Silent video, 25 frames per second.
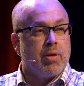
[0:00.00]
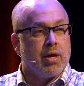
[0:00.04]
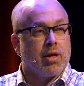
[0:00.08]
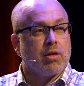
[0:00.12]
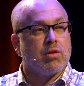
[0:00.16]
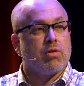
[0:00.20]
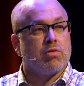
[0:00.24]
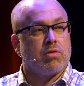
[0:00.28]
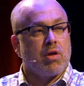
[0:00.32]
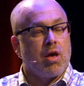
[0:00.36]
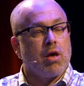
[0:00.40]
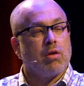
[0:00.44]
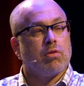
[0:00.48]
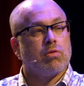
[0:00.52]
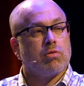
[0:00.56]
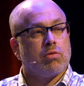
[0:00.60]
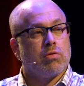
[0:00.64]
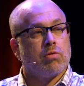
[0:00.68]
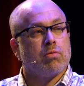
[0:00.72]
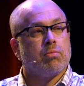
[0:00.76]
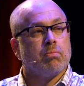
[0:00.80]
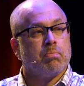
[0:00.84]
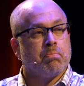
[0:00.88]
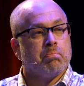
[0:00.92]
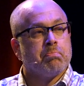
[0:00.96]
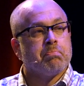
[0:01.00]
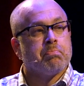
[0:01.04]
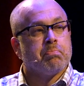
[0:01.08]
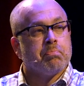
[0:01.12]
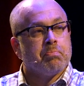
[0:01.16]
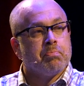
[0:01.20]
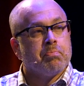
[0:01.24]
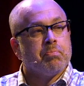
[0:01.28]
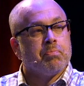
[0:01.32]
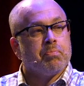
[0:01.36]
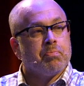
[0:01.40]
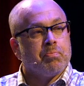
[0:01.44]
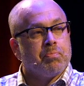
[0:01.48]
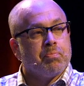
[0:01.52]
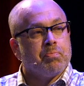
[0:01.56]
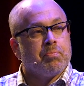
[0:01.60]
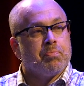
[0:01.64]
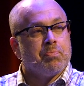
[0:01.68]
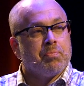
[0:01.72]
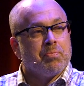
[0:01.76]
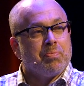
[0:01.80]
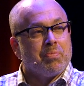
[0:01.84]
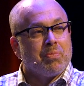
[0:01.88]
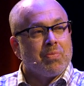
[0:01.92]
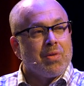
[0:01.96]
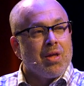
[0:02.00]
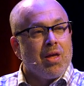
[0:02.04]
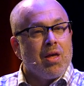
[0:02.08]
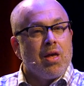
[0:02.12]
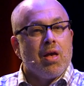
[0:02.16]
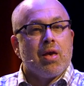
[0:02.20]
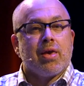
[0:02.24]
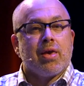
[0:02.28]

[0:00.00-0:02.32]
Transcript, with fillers: Big in the States. But some of the others are kind of homegrown, right?